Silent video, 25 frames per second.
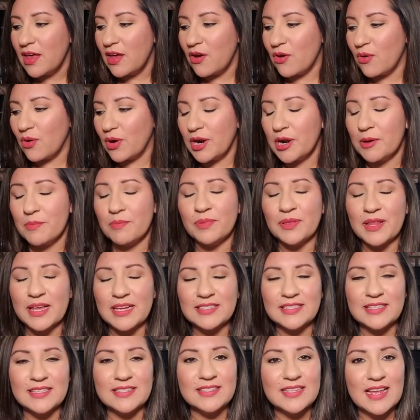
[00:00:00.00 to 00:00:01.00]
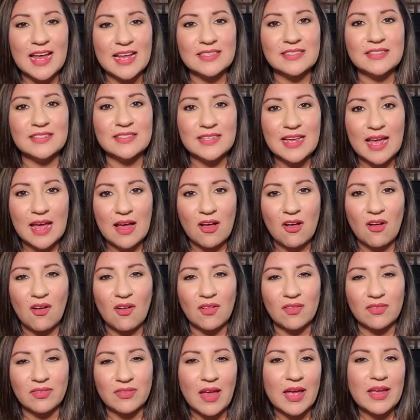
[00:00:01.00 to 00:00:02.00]
or places that
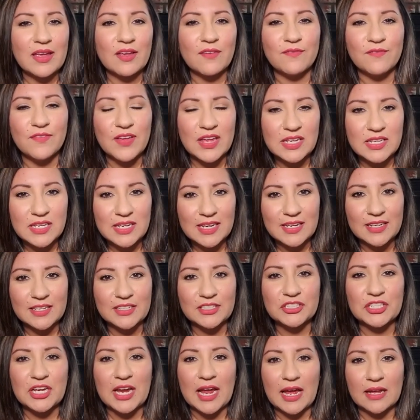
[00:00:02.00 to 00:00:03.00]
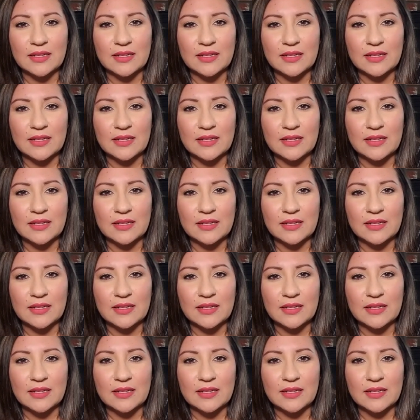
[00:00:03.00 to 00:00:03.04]
sell like vintage